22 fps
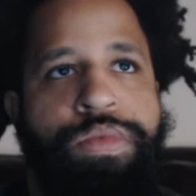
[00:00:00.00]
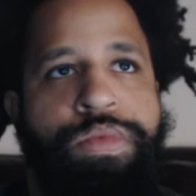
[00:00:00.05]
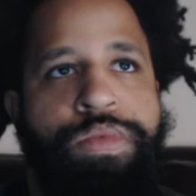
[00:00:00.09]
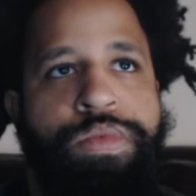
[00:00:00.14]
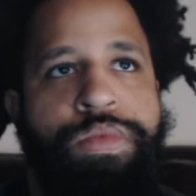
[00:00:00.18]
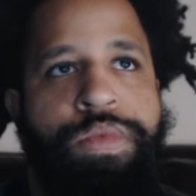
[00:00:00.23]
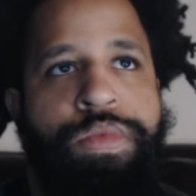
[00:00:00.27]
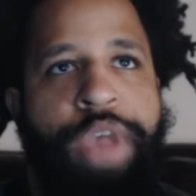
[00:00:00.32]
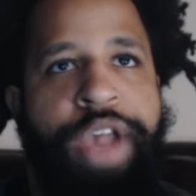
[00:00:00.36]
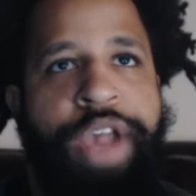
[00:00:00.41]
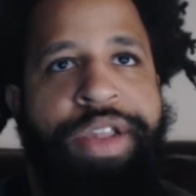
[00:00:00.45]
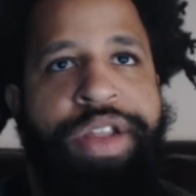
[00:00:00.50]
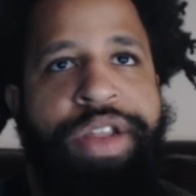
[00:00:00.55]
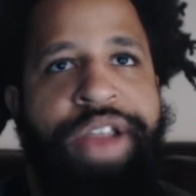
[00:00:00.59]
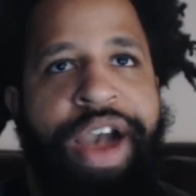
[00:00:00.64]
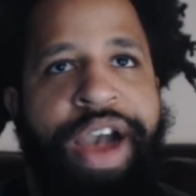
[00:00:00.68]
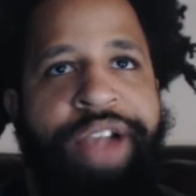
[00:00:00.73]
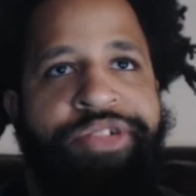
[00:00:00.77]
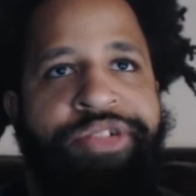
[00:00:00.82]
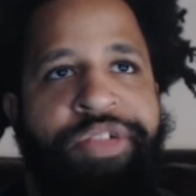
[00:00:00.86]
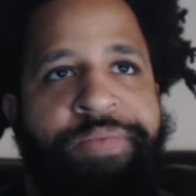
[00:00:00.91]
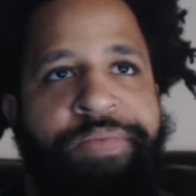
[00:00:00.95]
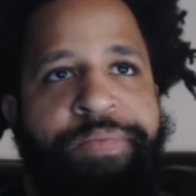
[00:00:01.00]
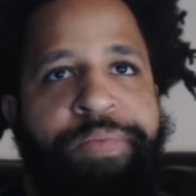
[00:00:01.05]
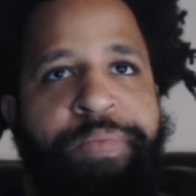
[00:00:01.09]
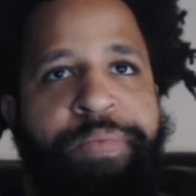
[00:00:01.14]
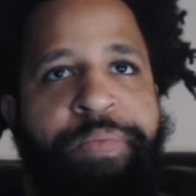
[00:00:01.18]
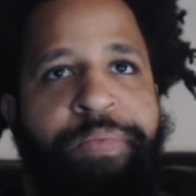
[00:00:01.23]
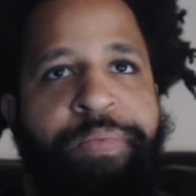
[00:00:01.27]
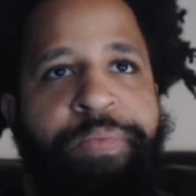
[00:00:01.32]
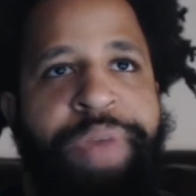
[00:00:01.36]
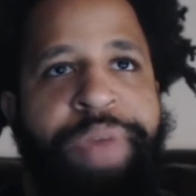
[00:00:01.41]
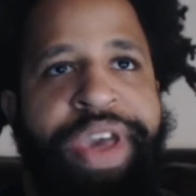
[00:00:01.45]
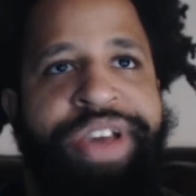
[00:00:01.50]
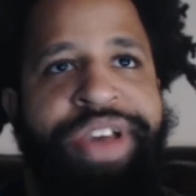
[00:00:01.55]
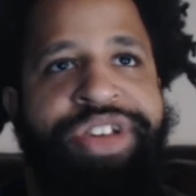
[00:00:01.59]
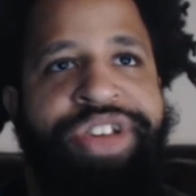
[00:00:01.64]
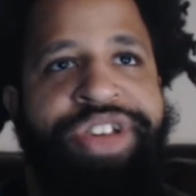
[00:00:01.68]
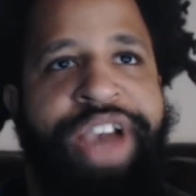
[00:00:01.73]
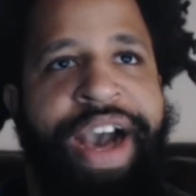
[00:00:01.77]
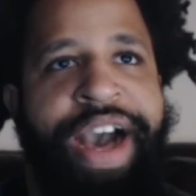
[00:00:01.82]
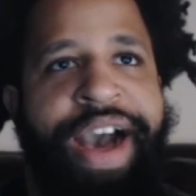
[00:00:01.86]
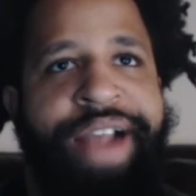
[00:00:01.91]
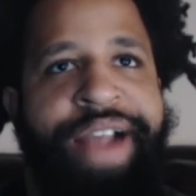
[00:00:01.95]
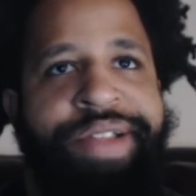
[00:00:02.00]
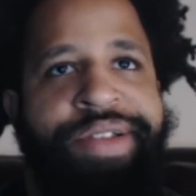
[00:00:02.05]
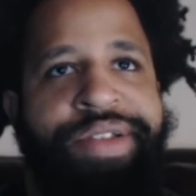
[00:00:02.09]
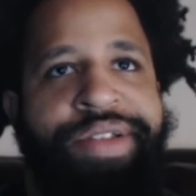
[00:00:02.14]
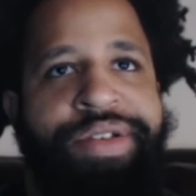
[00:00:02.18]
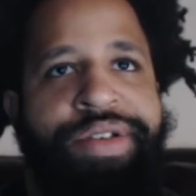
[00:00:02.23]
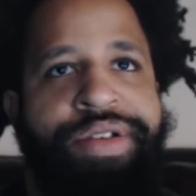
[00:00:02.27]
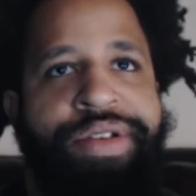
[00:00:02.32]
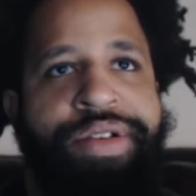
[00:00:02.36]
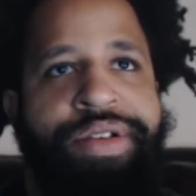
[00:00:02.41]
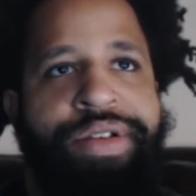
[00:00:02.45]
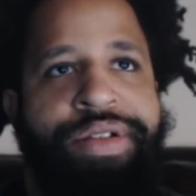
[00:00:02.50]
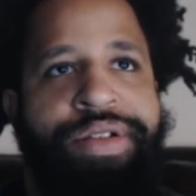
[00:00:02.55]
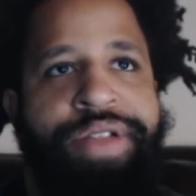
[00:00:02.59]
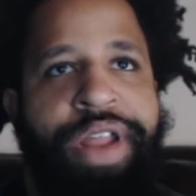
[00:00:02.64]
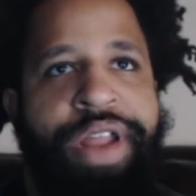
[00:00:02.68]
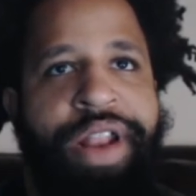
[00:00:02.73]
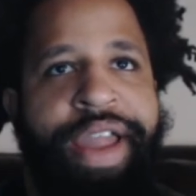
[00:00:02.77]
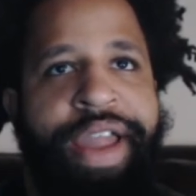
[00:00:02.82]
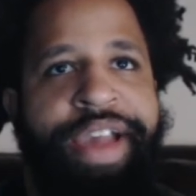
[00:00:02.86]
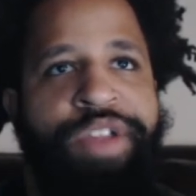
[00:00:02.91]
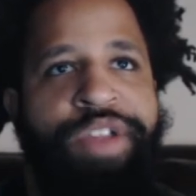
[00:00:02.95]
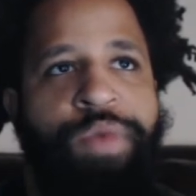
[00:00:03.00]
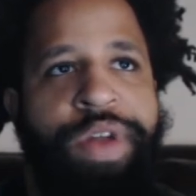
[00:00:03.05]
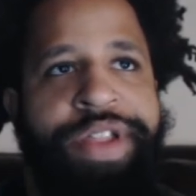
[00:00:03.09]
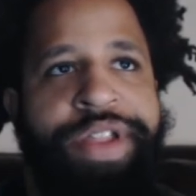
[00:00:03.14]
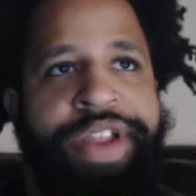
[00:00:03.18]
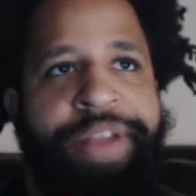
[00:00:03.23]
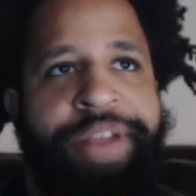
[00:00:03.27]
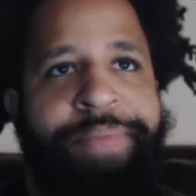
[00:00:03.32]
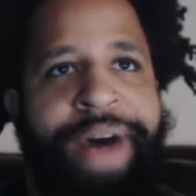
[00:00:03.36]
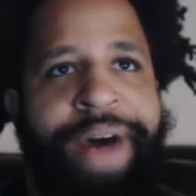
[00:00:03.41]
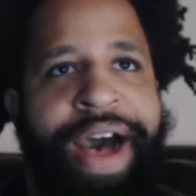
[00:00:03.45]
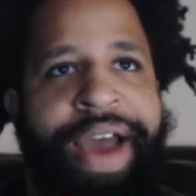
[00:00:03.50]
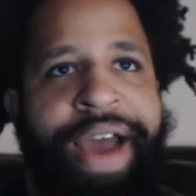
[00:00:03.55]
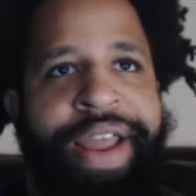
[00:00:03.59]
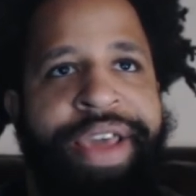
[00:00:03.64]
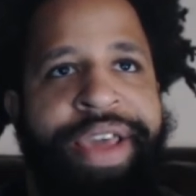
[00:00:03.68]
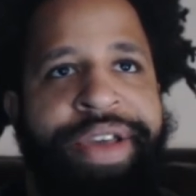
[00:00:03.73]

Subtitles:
Yancey dodged some big shots, then lands one to the body.